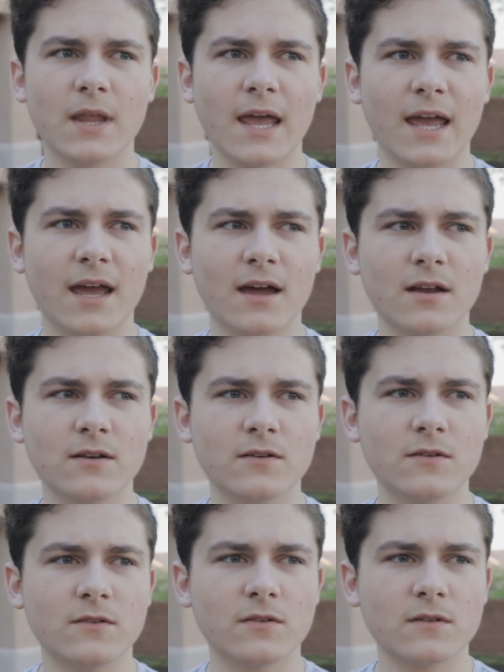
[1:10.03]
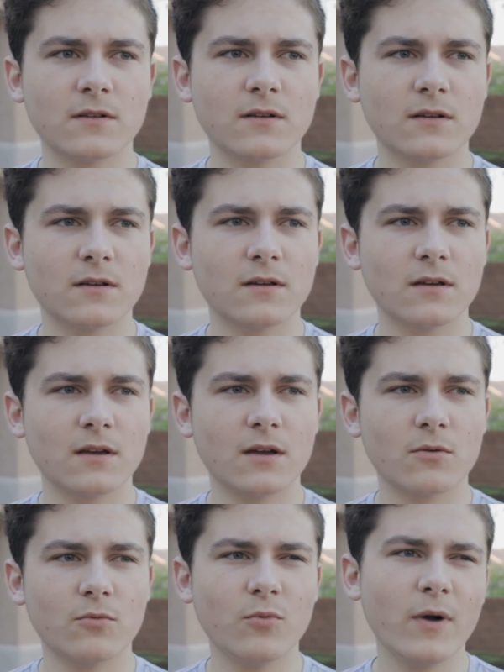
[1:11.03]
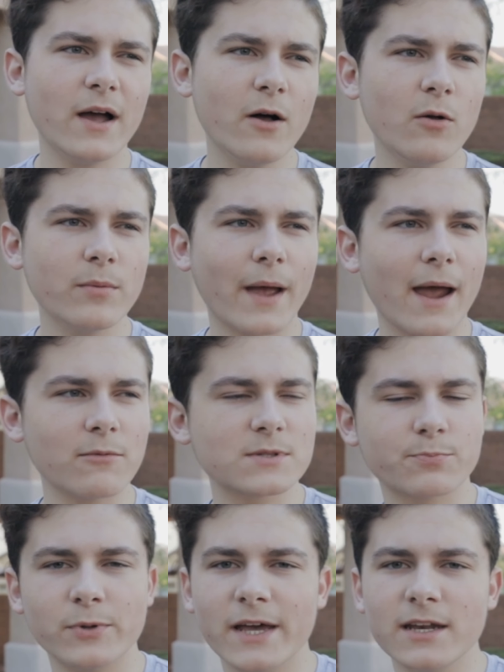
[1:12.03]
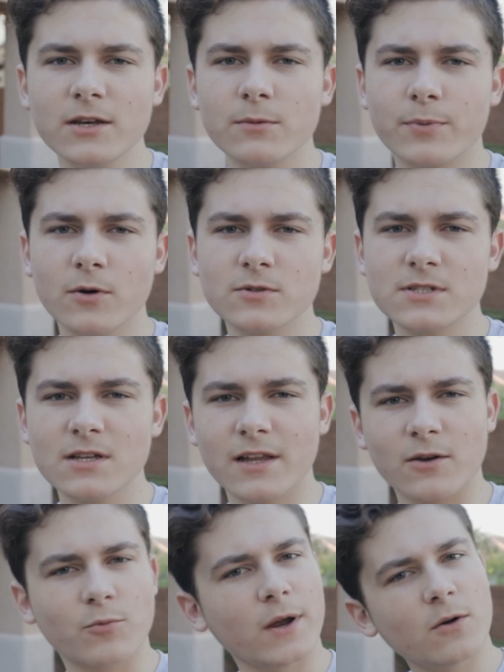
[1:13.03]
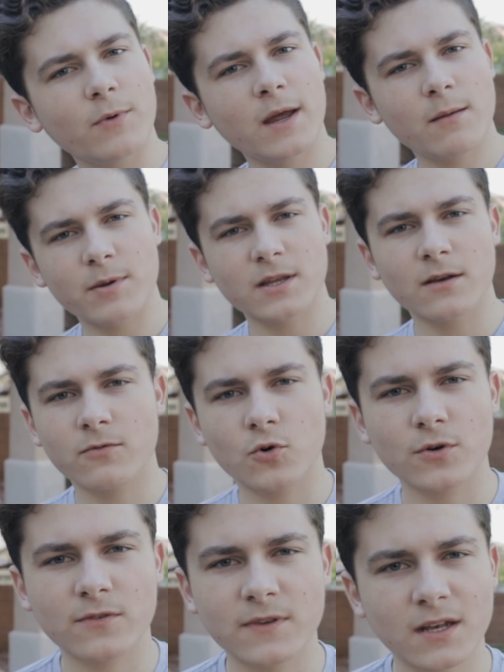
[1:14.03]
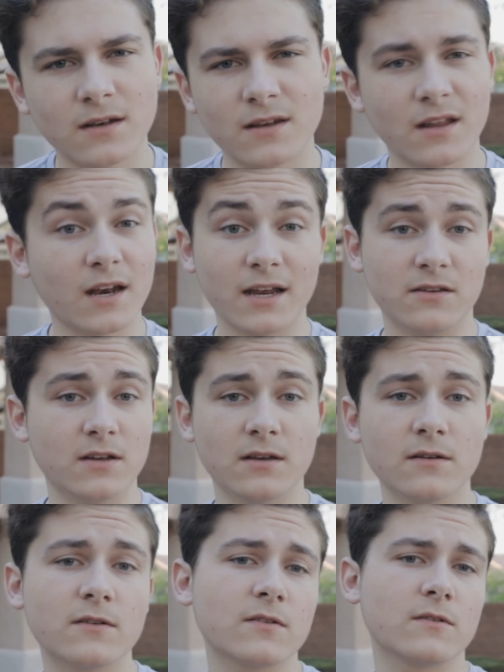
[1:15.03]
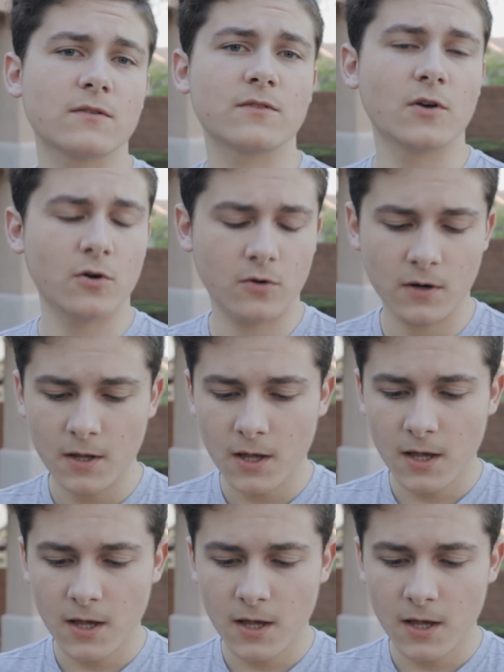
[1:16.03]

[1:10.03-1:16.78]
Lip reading: And, well, I was planning to post it, like, right away, but then, of course, then I didn't. So,